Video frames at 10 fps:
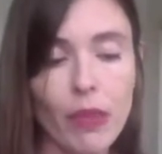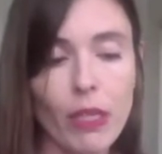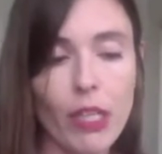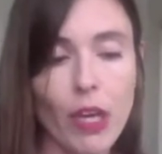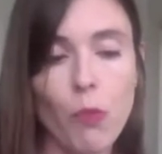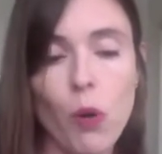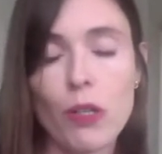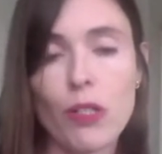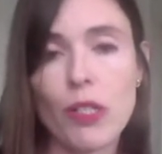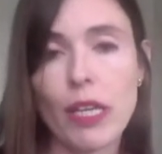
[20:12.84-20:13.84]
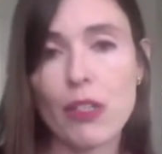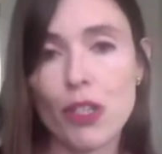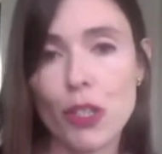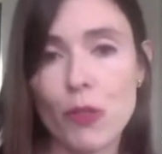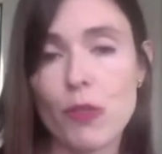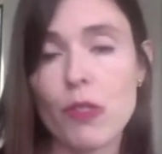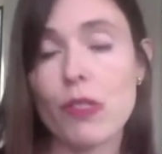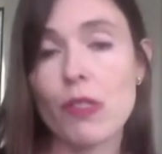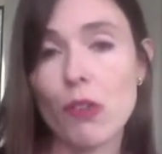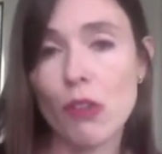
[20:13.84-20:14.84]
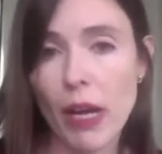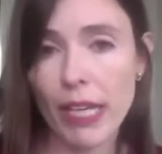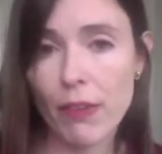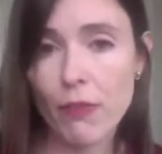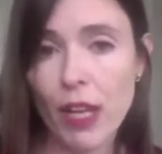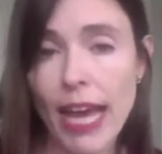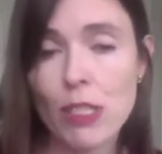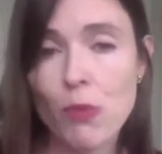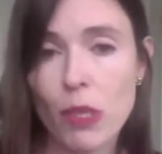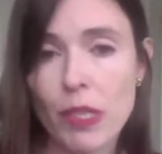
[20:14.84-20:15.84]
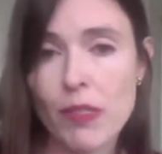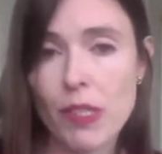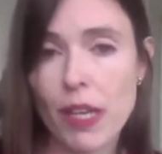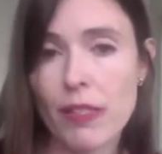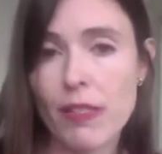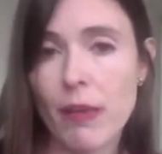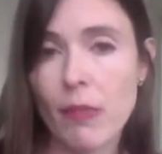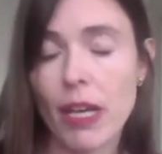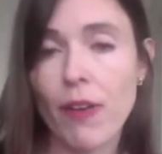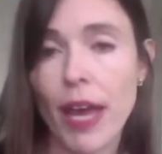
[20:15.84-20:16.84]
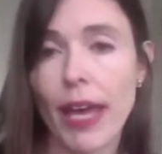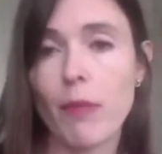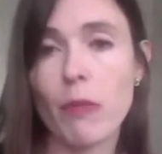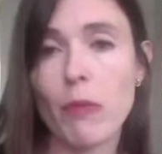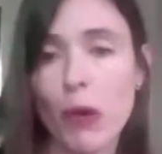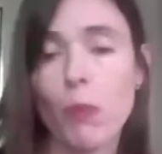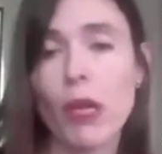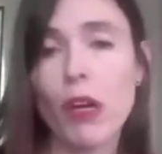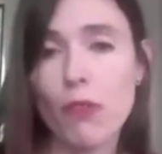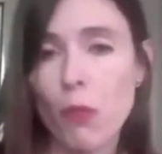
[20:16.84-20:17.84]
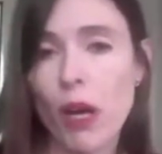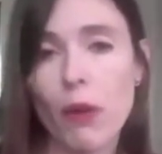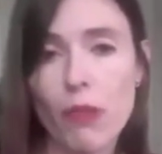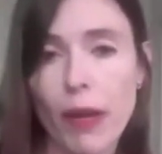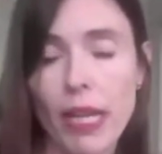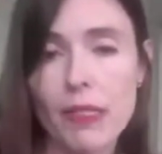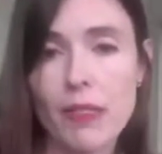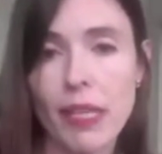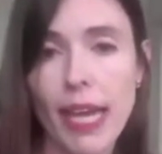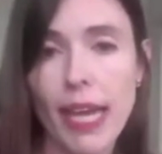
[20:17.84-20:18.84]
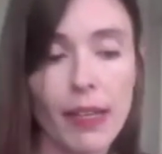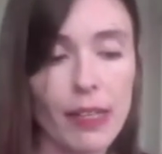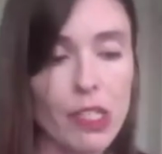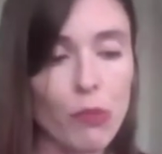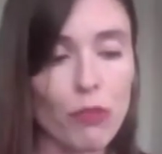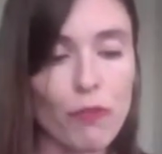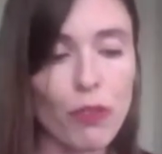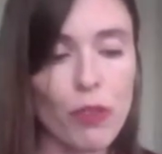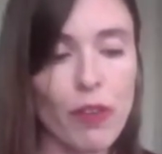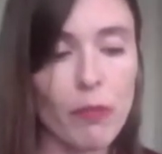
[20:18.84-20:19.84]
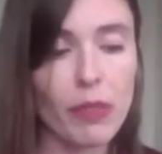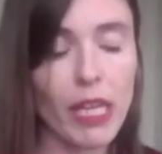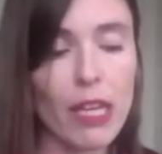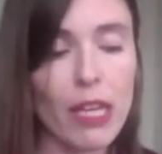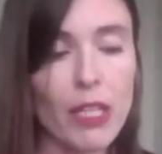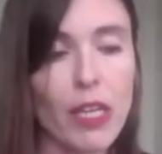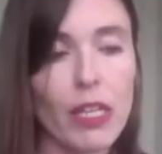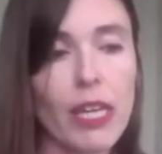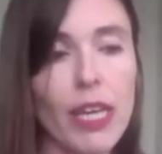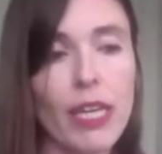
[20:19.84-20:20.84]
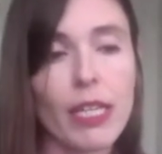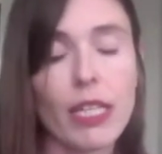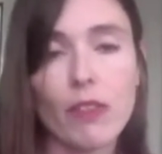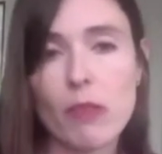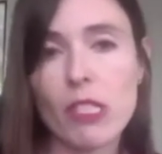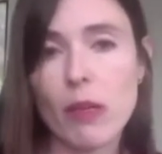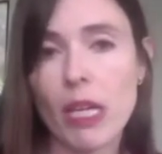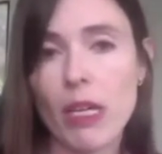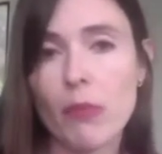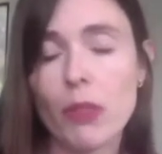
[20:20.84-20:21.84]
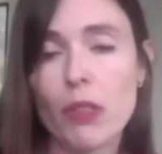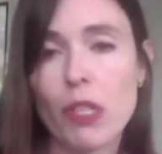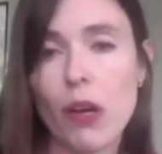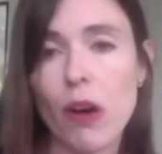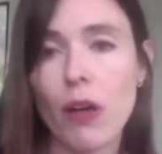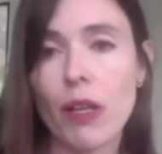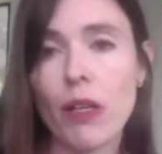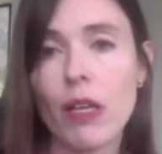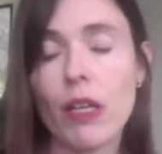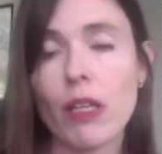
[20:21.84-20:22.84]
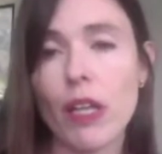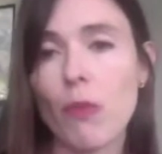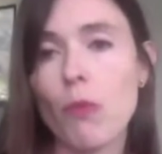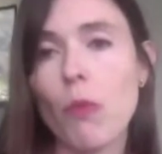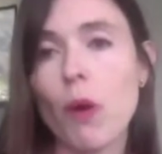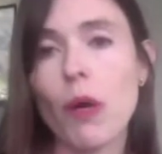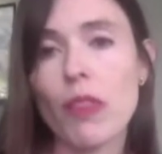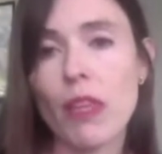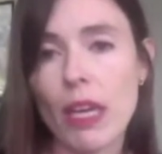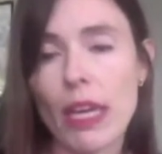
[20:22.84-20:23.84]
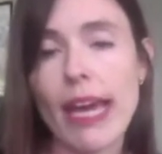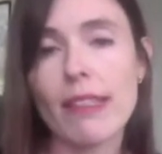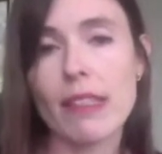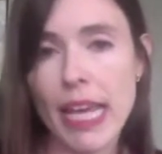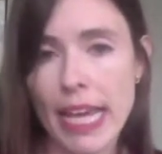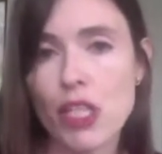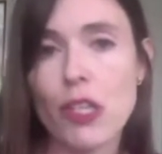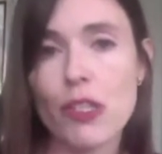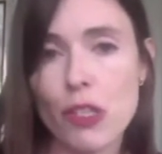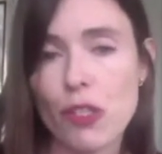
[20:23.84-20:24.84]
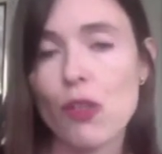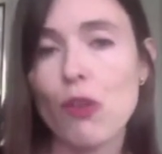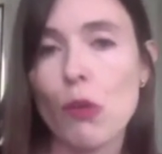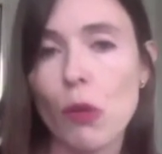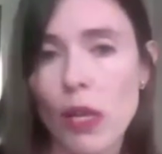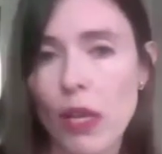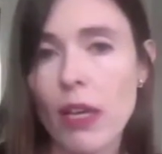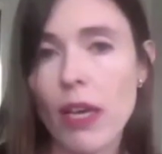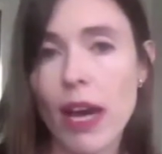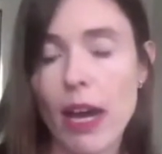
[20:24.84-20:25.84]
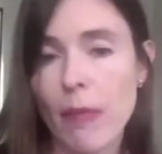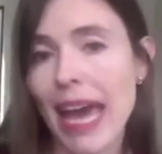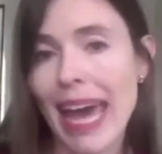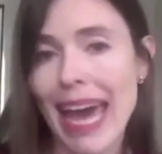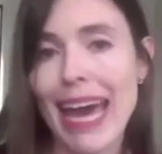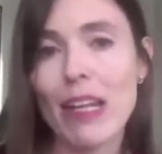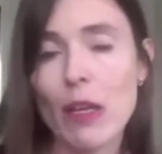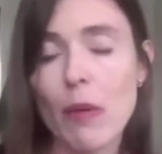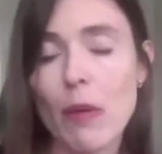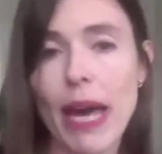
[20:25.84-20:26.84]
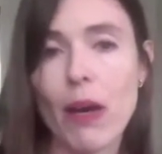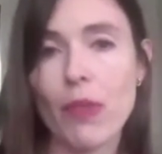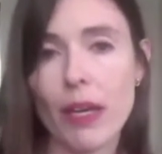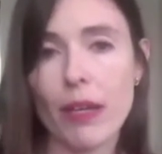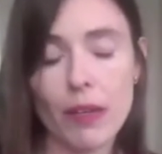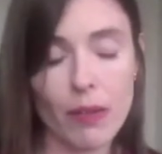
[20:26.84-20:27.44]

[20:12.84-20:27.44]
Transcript: you know, what issues the school might have flagged, what concerns they might have had. I mean, we often work with waitlisted candidates and we'll review their application and give them some input on, you know, what are the hesitations the school had about the